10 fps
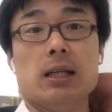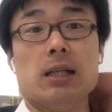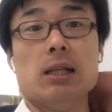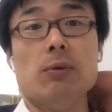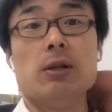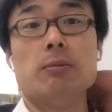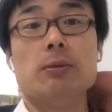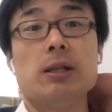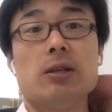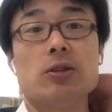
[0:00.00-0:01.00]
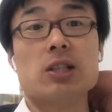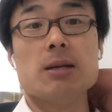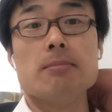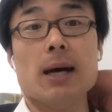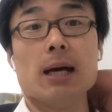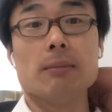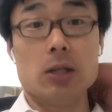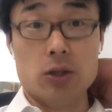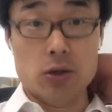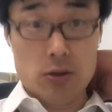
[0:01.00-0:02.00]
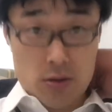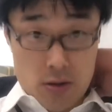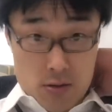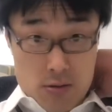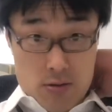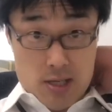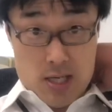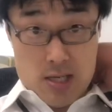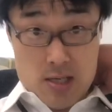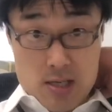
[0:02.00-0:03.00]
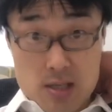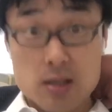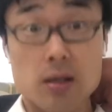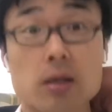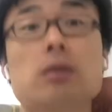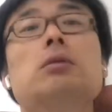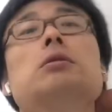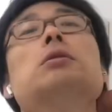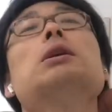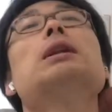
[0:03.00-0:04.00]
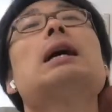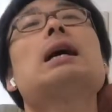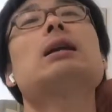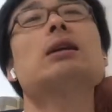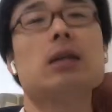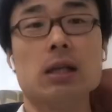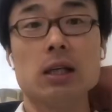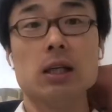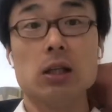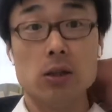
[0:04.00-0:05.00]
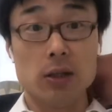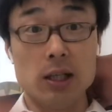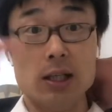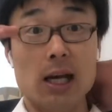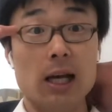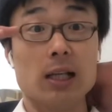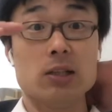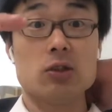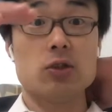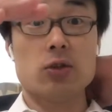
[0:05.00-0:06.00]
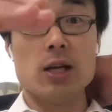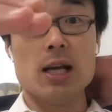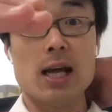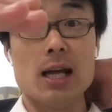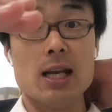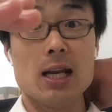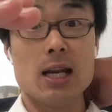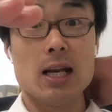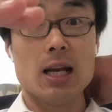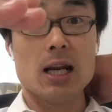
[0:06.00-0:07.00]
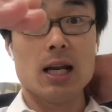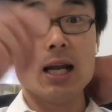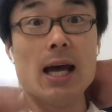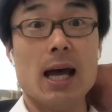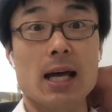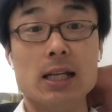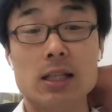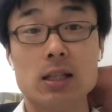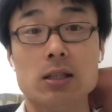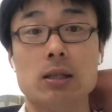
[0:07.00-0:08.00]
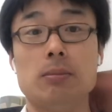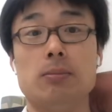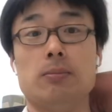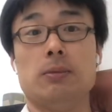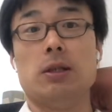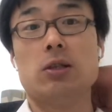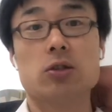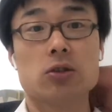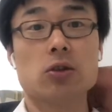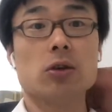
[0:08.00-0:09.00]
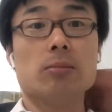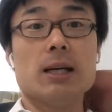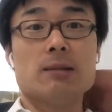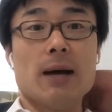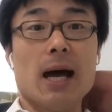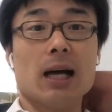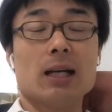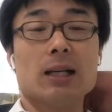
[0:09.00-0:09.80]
Now when you bring your chin back, make sure you're not doing this or doing that, looking straight ahead and shoulder blades back